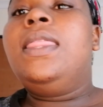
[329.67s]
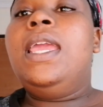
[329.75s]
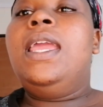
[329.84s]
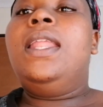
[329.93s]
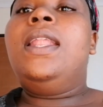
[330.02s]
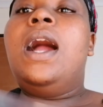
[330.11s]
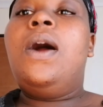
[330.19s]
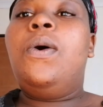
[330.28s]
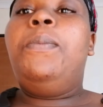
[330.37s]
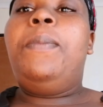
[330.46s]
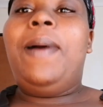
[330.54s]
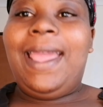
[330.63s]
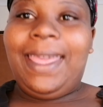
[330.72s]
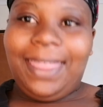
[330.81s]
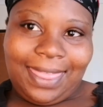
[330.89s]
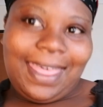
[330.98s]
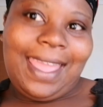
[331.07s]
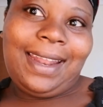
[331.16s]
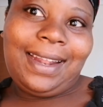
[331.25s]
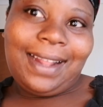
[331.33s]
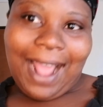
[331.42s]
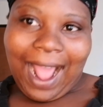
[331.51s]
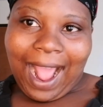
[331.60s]
then I will buy that,
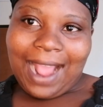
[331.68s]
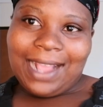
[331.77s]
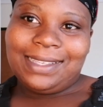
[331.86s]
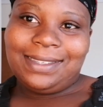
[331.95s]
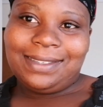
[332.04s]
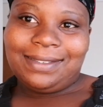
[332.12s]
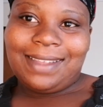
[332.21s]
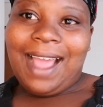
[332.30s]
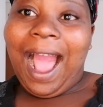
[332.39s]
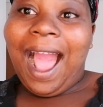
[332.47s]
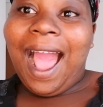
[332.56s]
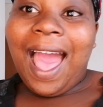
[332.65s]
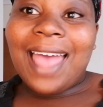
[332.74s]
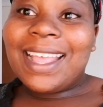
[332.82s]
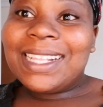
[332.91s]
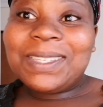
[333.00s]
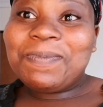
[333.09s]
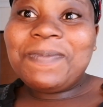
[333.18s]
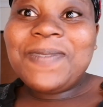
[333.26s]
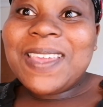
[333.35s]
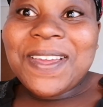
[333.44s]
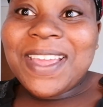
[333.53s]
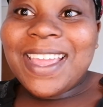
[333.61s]
guys. Ah, that's
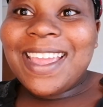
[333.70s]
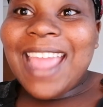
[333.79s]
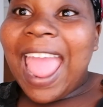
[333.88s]
me,